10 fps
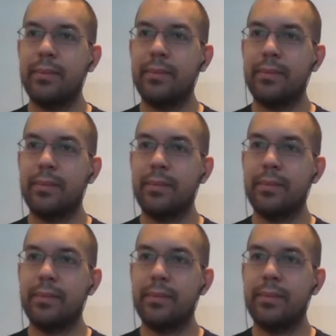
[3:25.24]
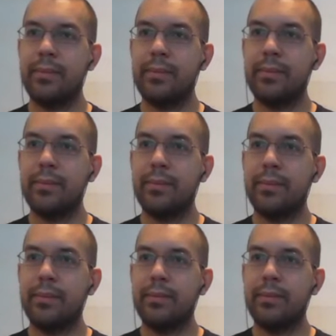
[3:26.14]

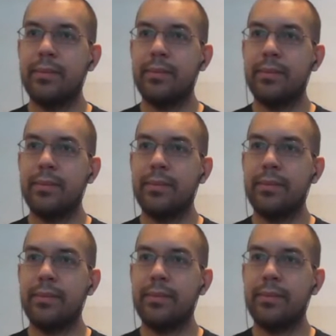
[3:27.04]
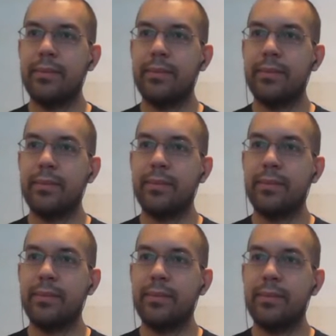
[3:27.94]

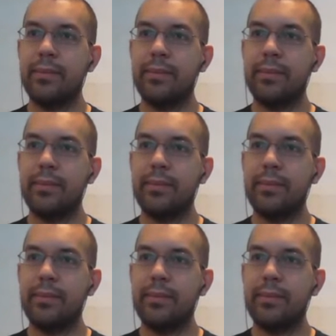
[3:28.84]
No words are spoken by the person on screen.